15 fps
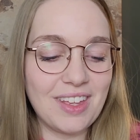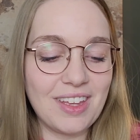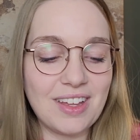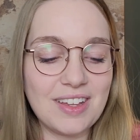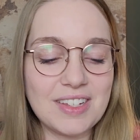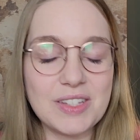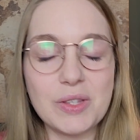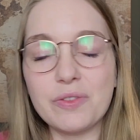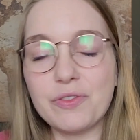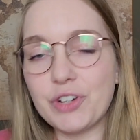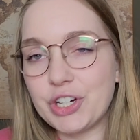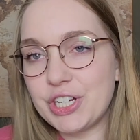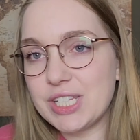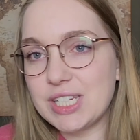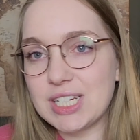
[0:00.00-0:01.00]
So the
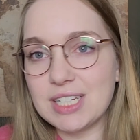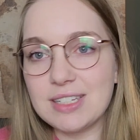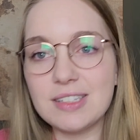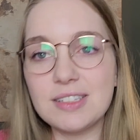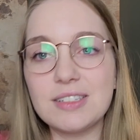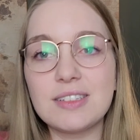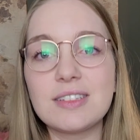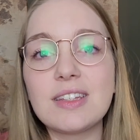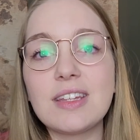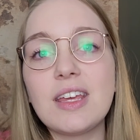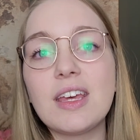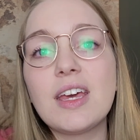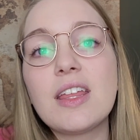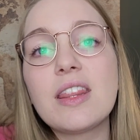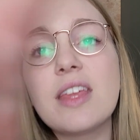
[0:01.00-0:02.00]
first hint,
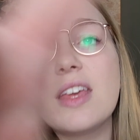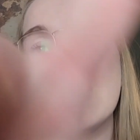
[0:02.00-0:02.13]
the